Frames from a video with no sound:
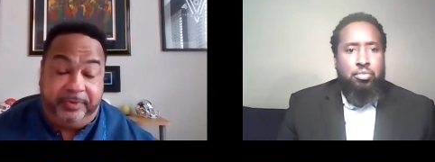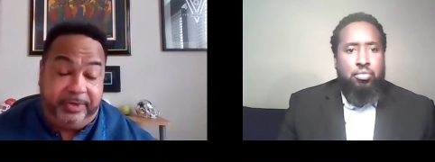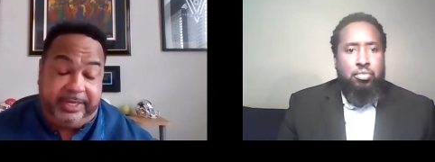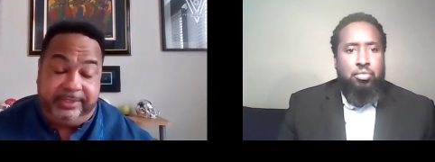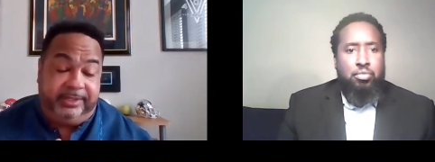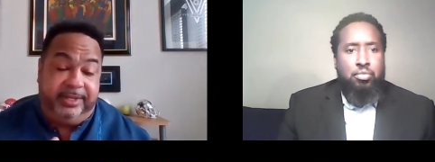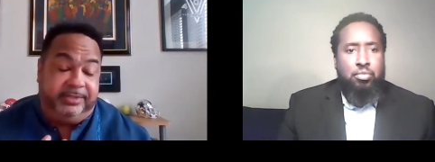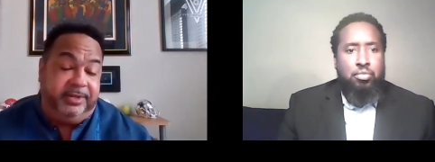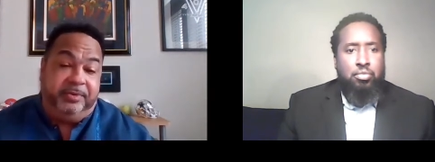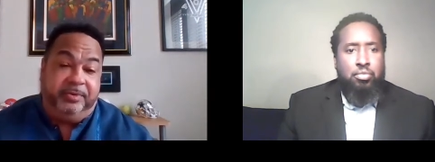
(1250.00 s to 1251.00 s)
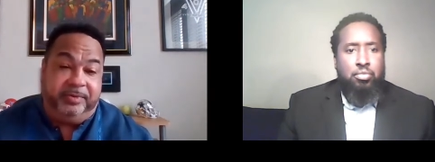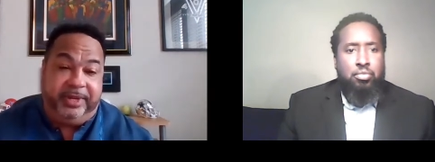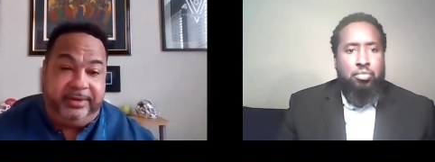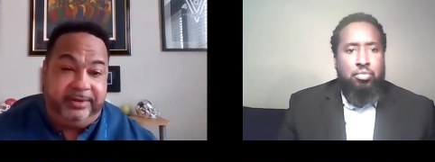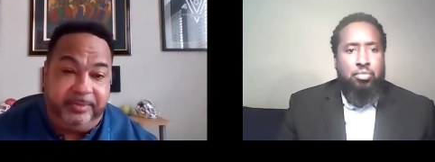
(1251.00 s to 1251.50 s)
Speaker 1: for us, there's no
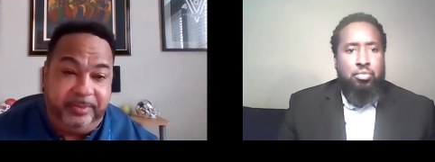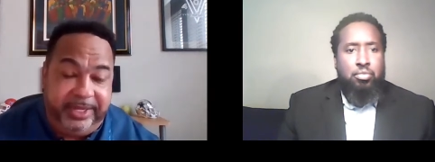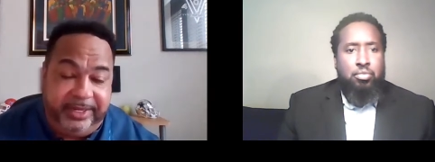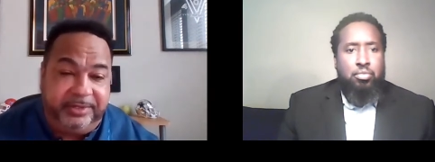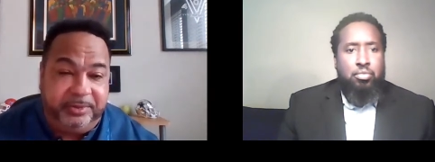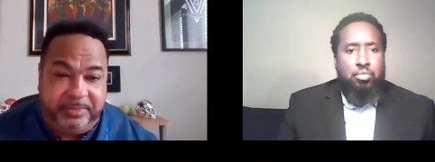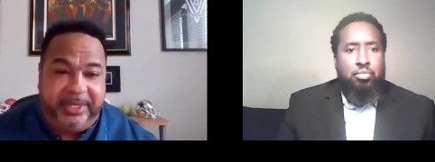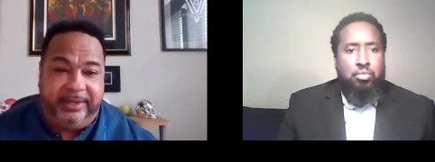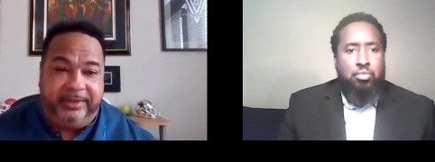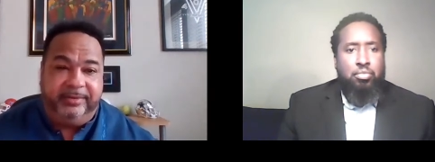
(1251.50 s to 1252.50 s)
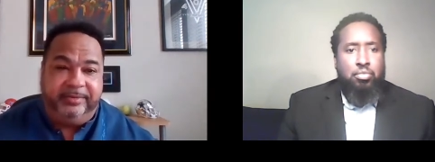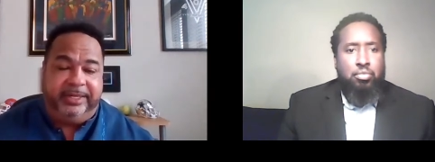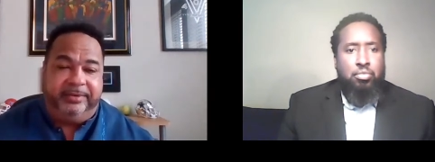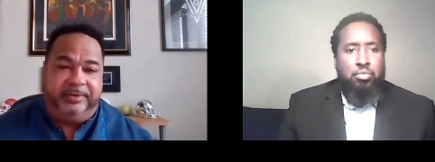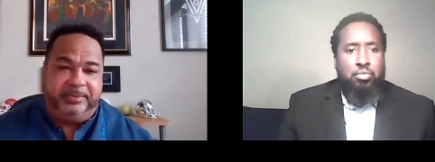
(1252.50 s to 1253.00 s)
greater way to pay
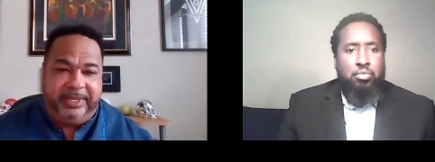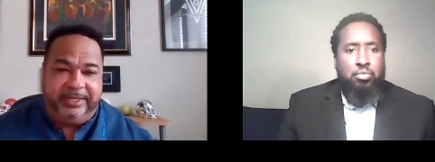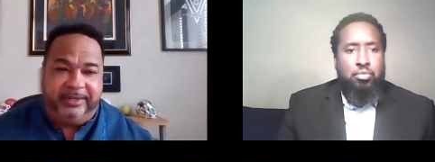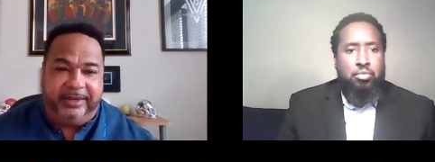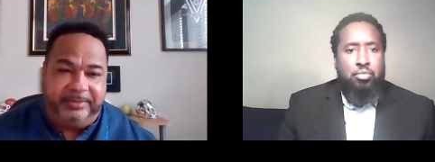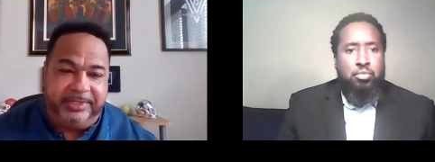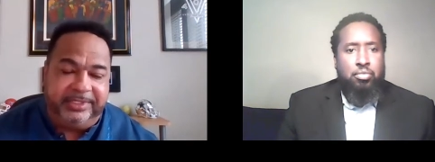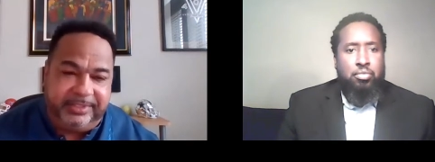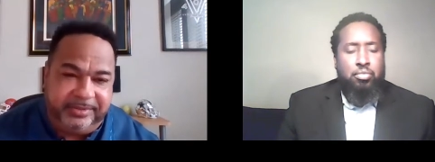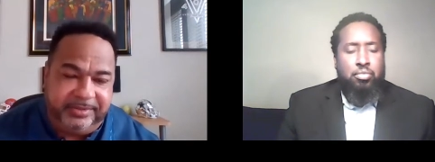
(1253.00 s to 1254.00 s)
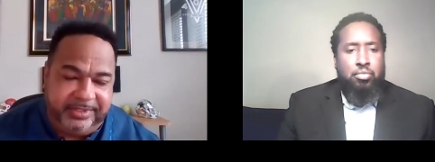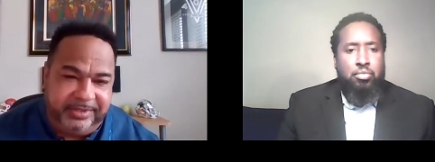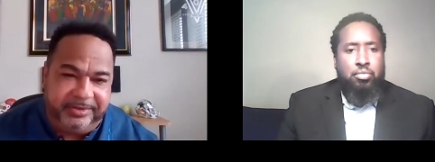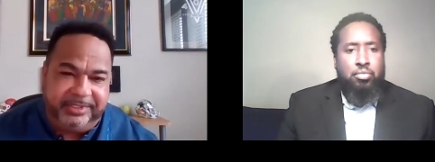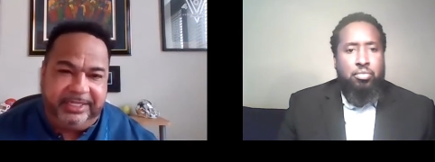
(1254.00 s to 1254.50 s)
uh, respect and homage to,
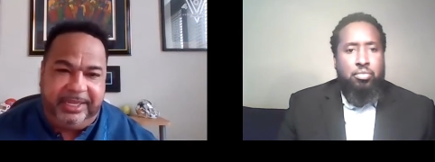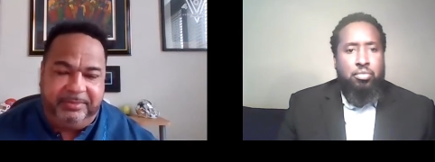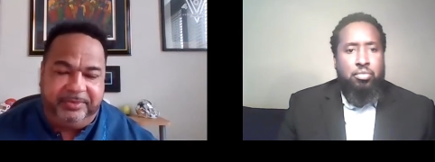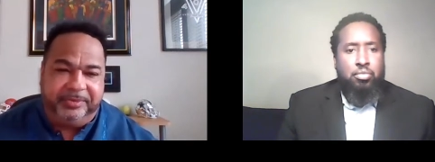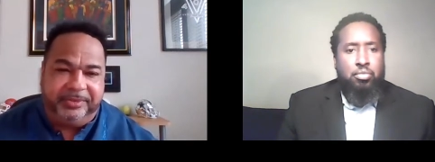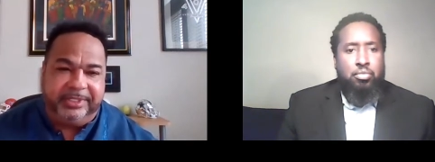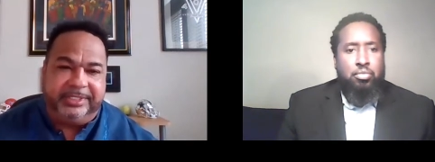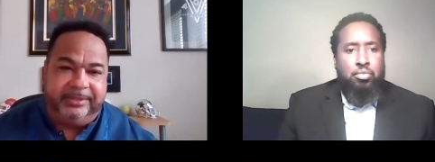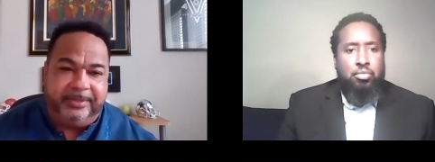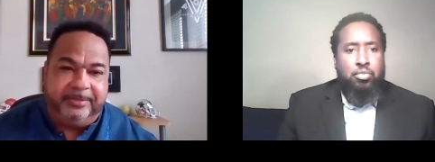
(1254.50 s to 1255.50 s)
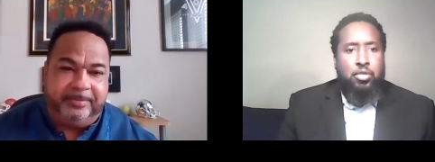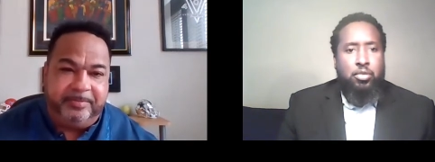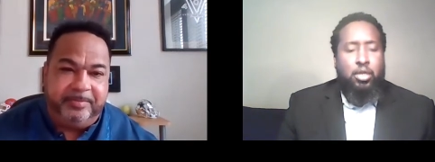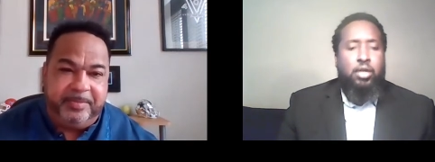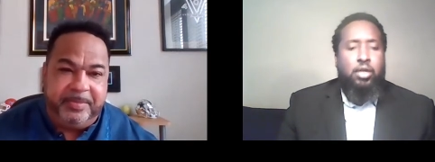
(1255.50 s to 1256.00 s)
to those that came before us.
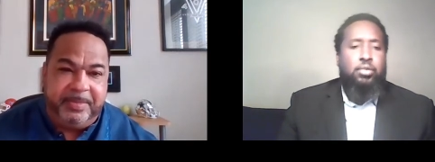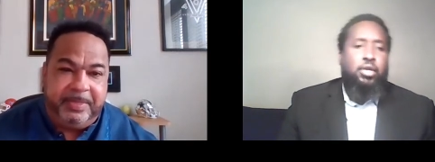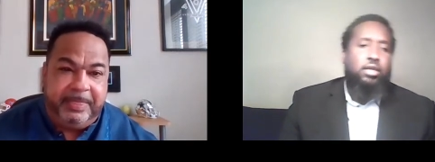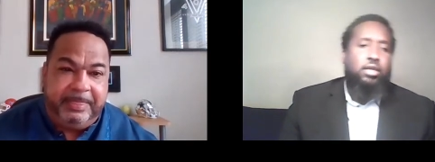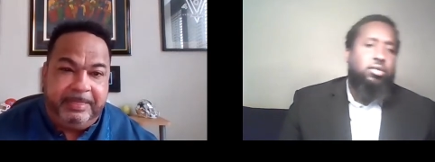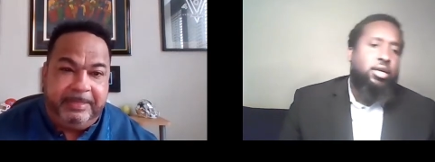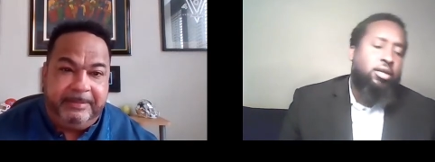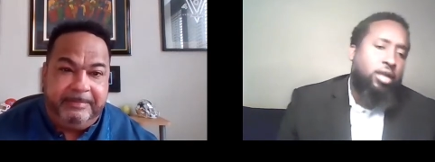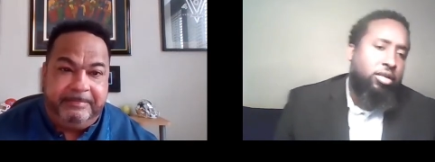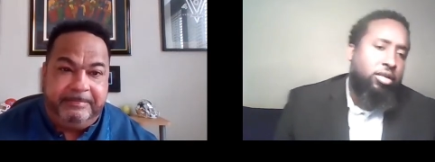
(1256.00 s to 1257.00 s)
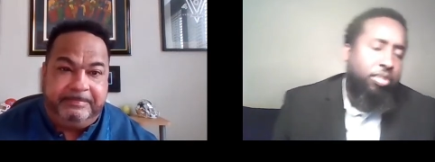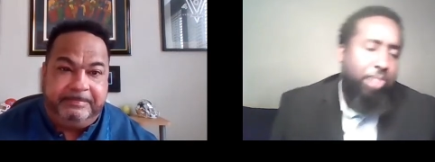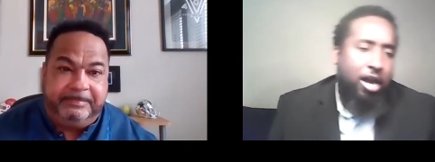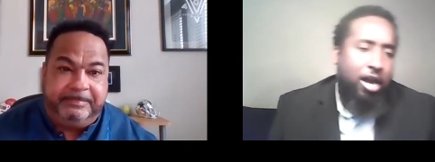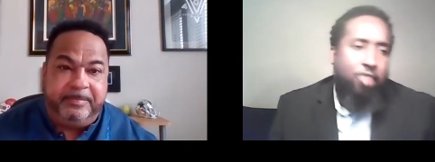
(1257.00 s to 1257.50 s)
Speaker 2: Wow, I agree. I agree.
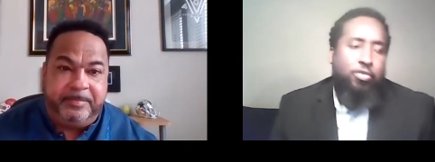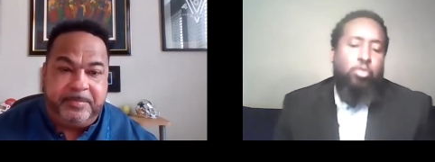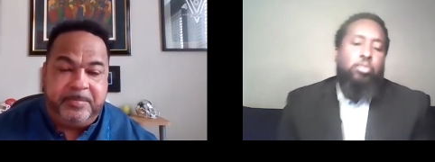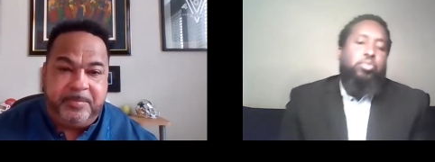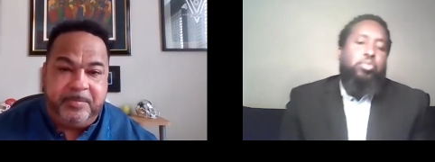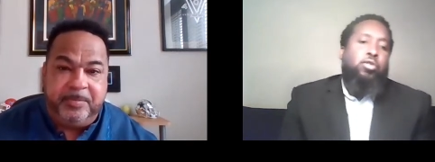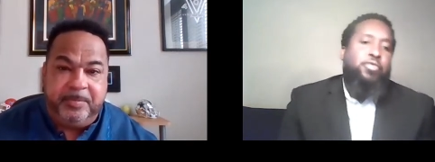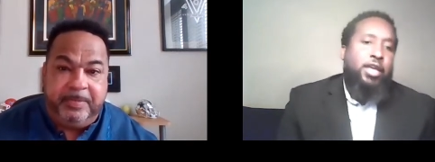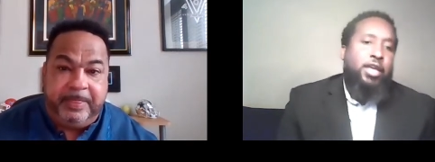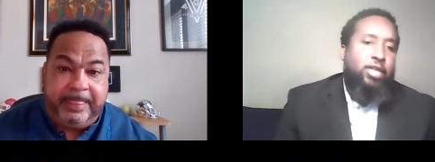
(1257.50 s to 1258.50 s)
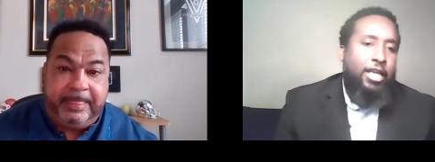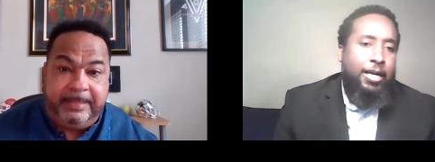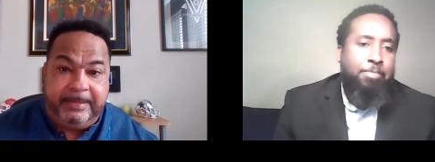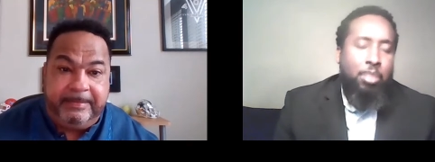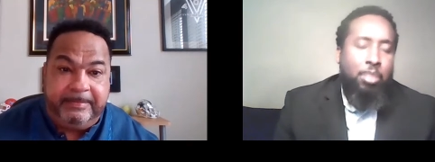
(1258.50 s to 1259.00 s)
Powerful, profound
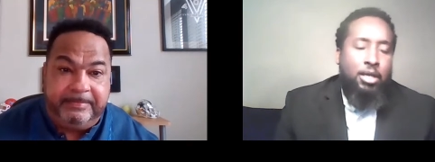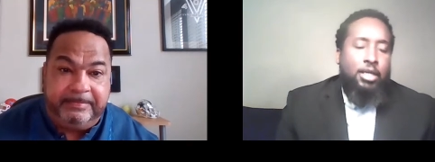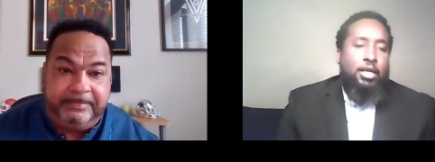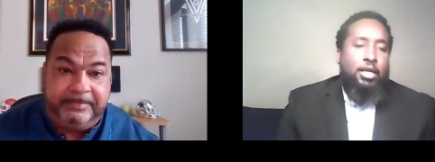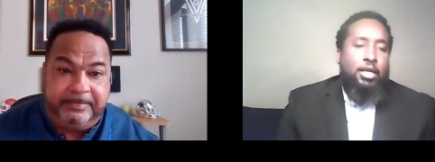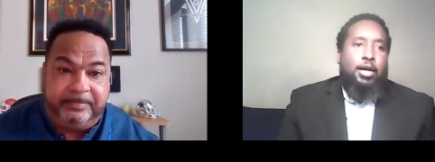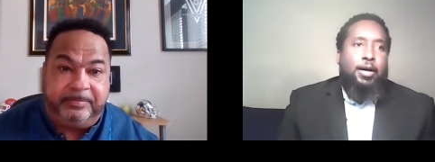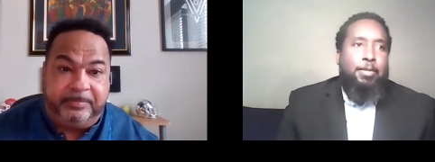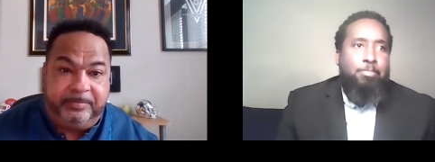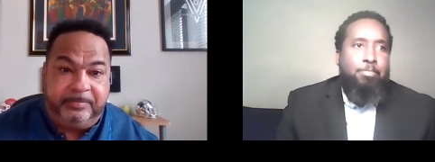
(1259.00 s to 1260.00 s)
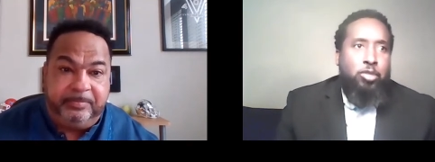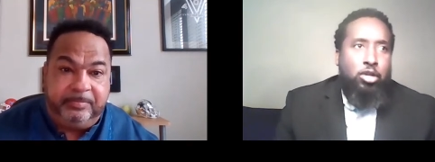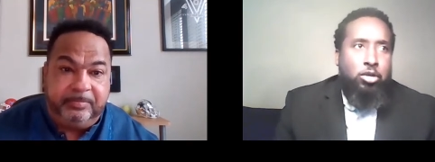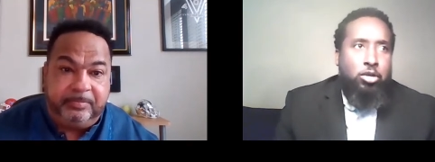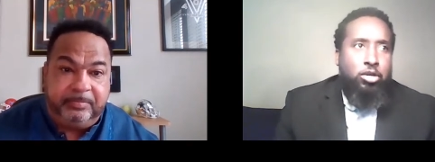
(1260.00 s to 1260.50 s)
name. Um,
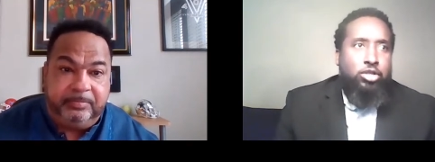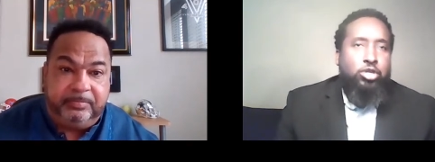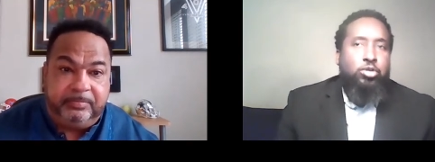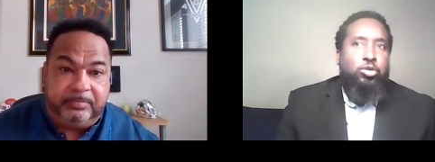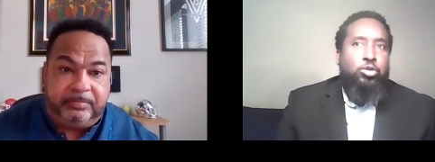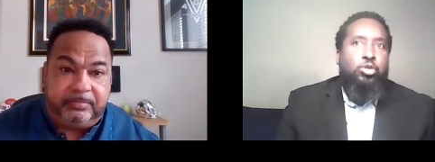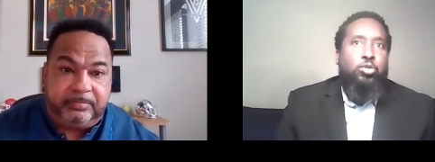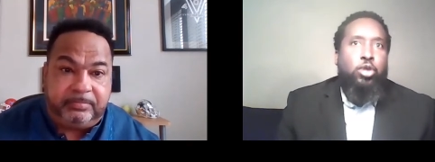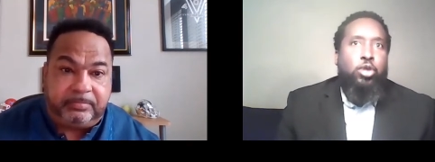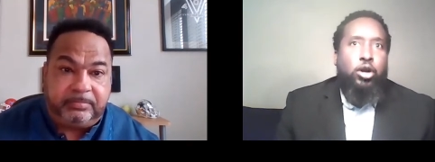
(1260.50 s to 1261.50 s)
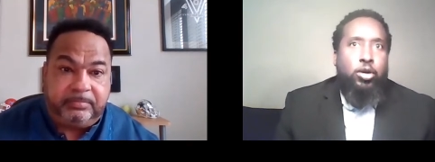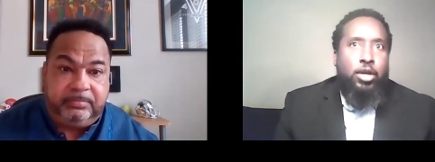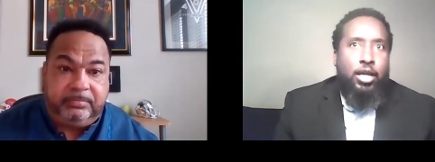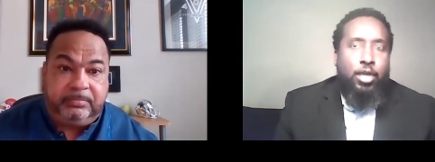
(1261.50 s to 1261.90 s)
you alluded to you were,